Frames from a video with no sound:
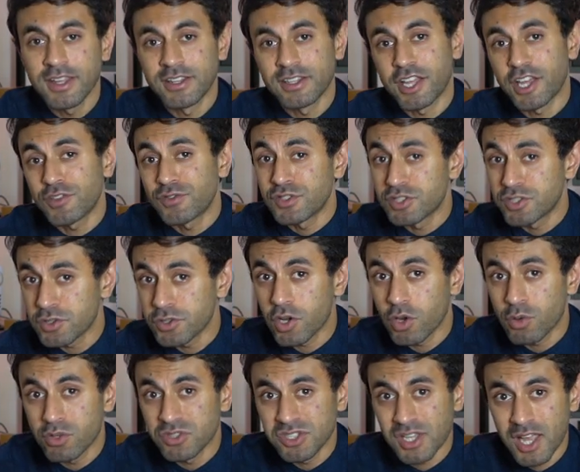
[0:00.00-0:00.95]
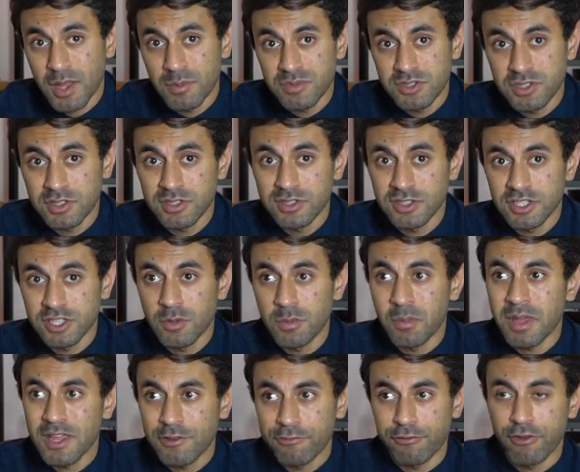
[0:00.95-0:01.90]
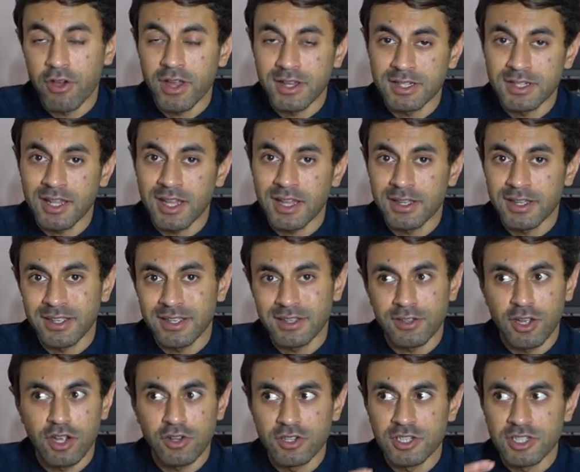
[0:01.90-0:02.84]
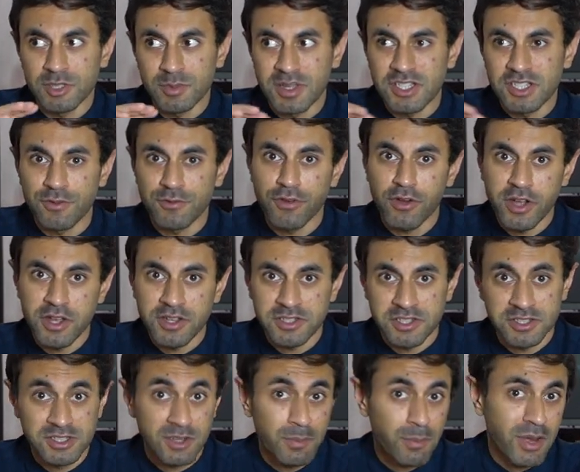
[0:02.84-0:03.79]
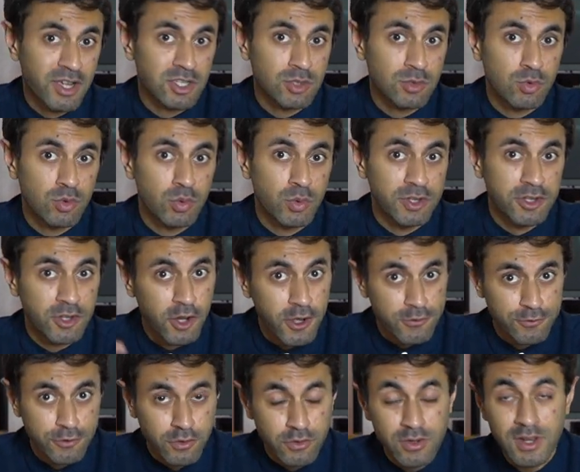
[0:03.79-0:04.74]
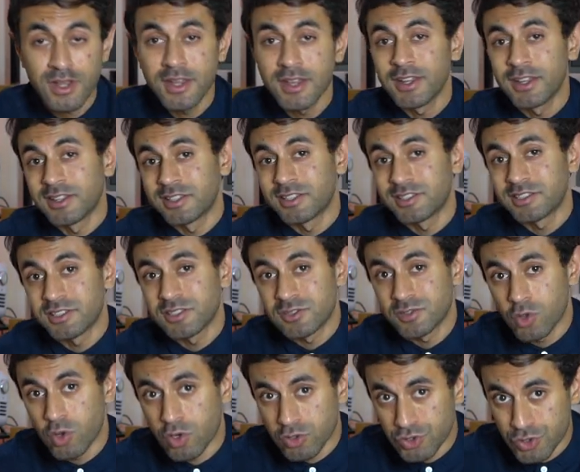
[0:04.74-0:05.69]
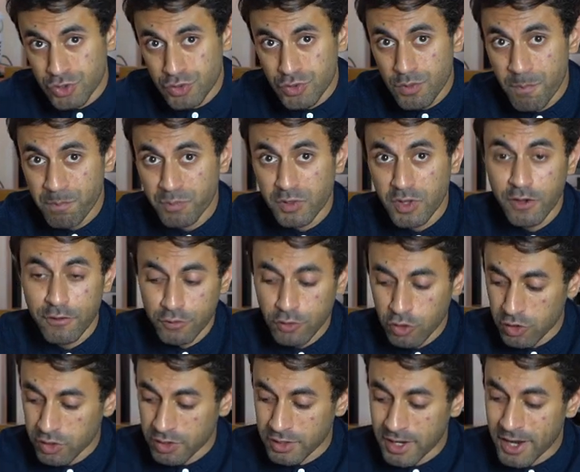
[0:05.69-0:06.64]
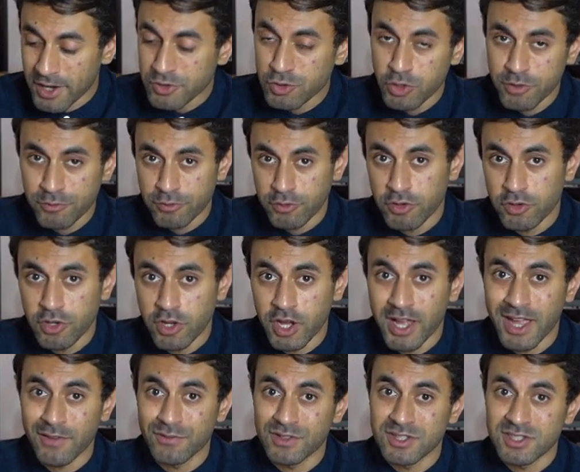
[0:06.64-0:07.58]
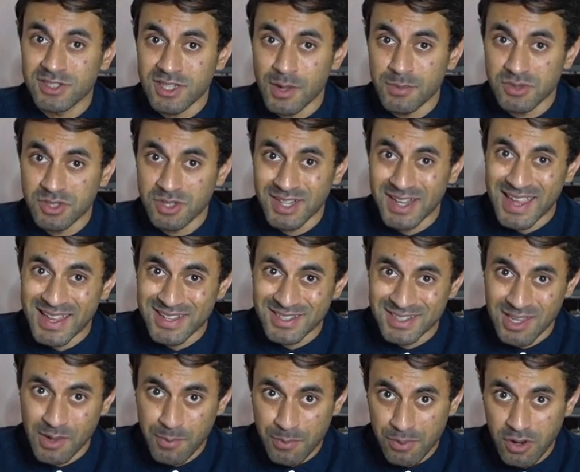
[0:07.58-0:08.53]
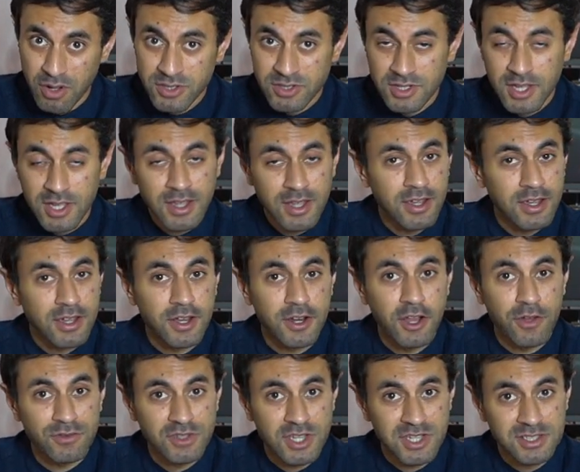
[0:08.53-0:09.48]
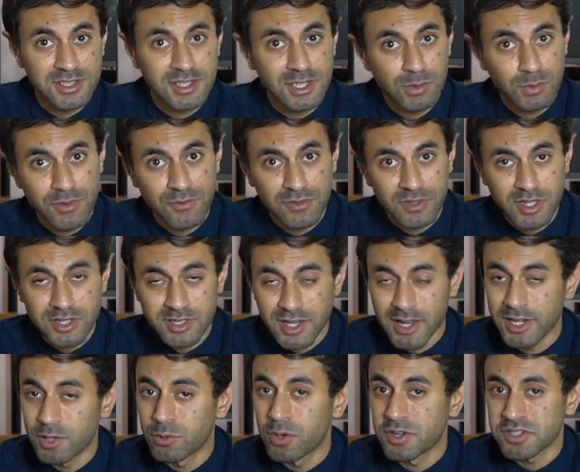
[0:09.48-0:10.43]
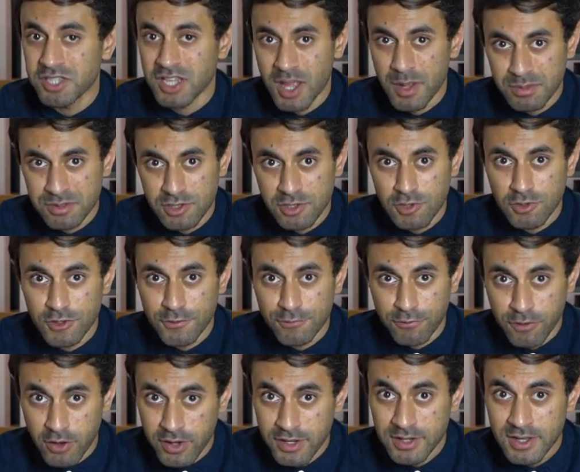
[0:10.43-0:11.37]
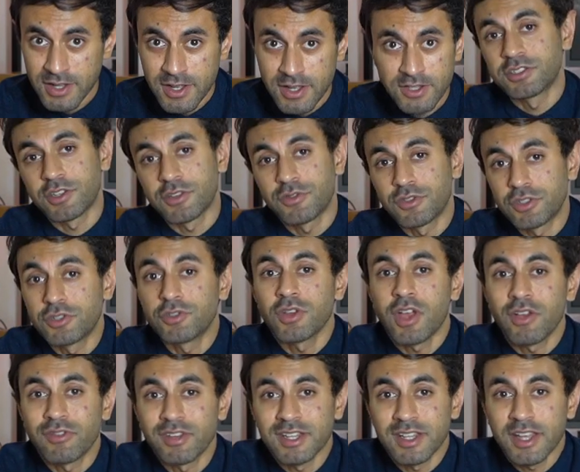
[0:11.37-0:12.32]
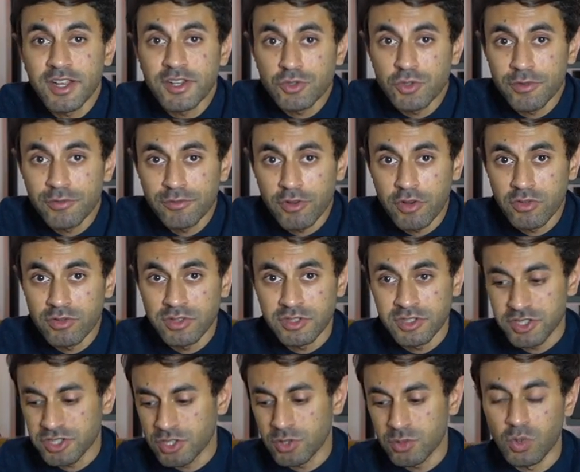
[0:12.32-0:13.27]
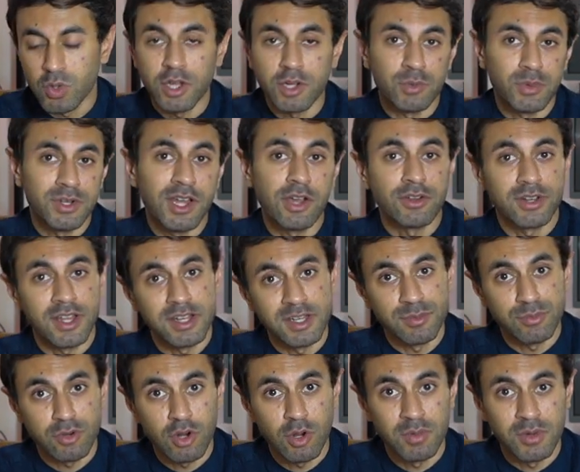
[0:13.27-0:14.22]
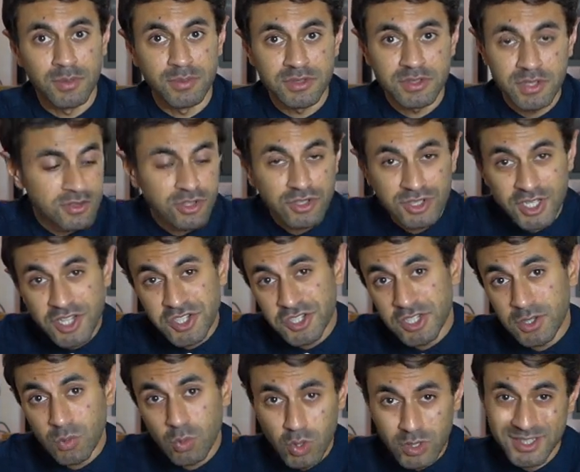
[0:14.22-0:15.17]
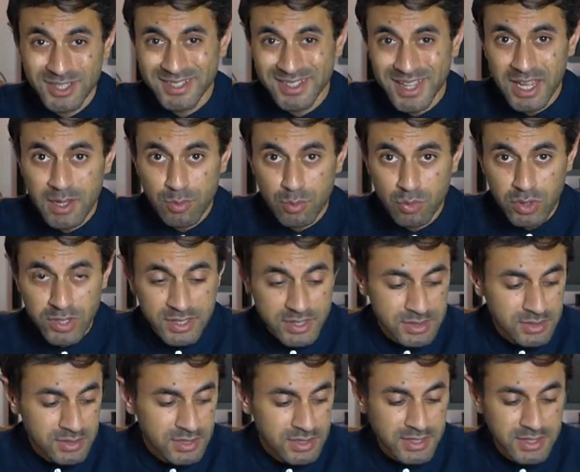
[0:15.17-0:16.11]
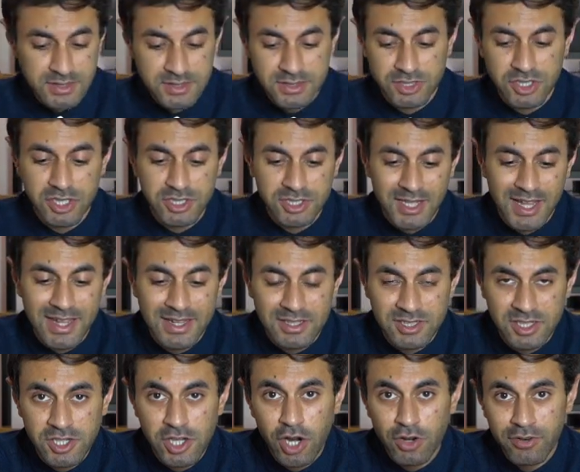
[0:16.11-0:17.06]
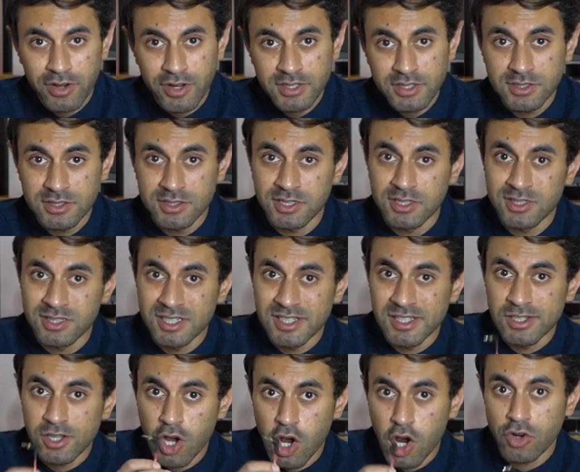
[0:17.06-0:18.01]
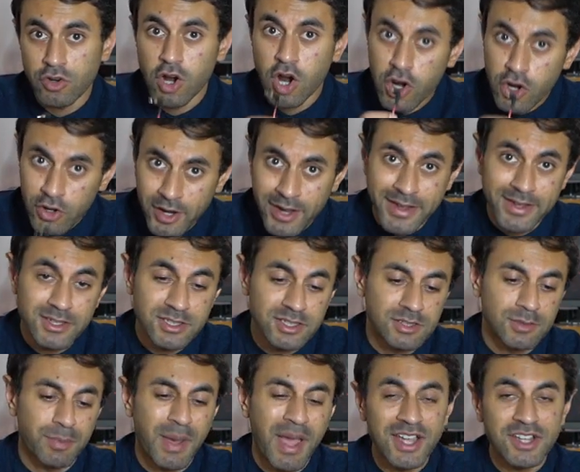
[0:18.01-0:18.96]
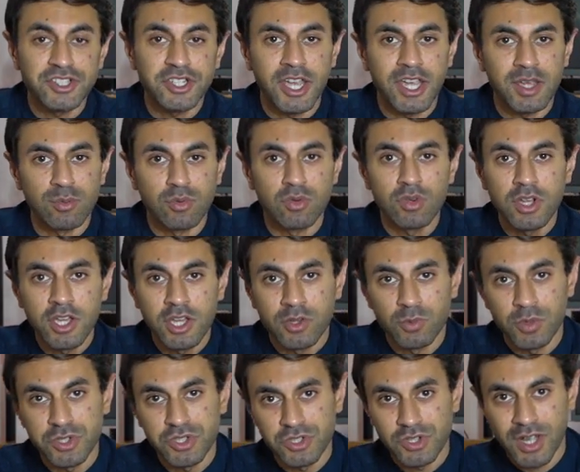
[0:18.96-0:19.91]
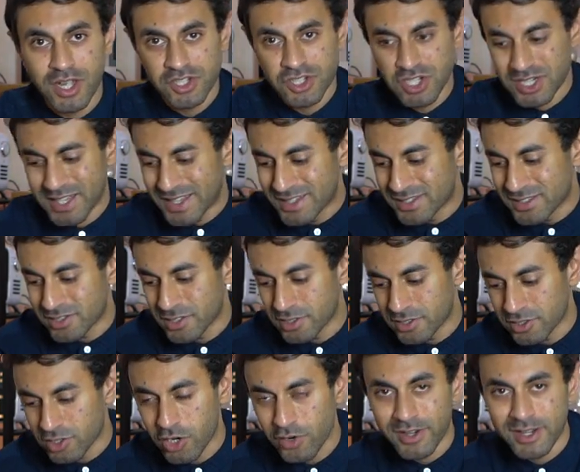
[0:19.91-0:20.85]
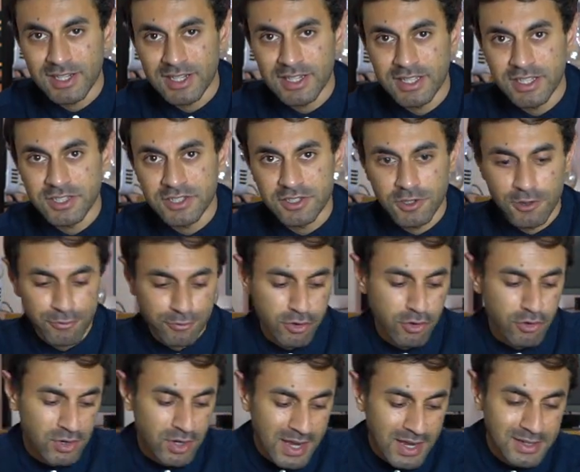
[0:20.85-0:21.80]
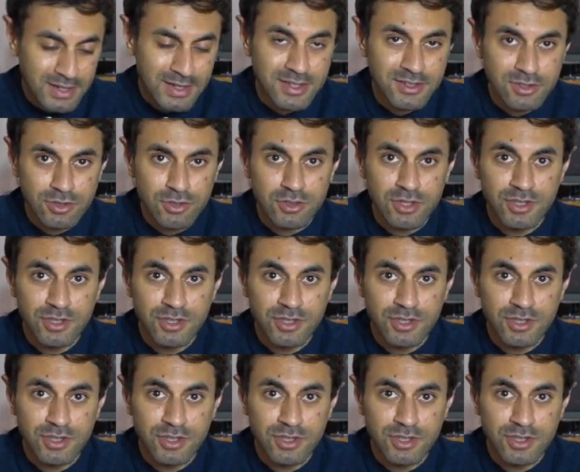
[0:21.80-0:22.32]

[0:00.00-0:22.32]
Now if you do go onto Amazon, you may find that it only specifies it's compatible with iPhone. This is not true. I've got an Android phone, I have the Samsung S10 Plus and I've tested it with this and it works absolutely fine. So if you do have any Android phone, this should work without any problems. So essentially what this cable is, is just a TRS to TRRS patch cable, which you actually insert directly into your phone and into